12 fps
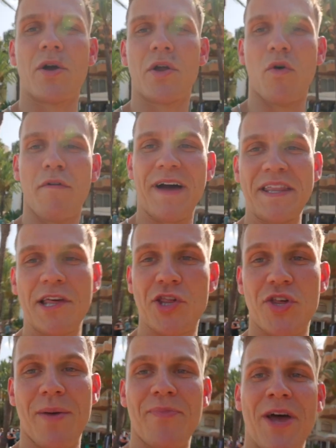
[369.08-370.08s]
Gonna go and find this
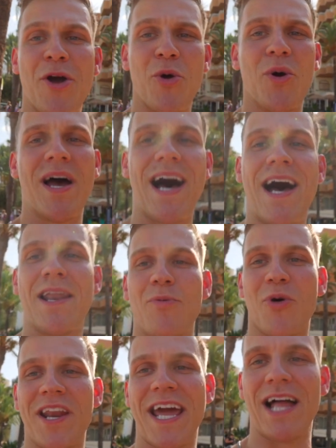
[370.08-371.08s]
gym now, and
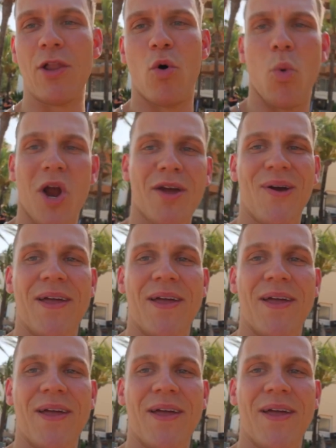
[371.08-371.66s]
we're gonna get a little workout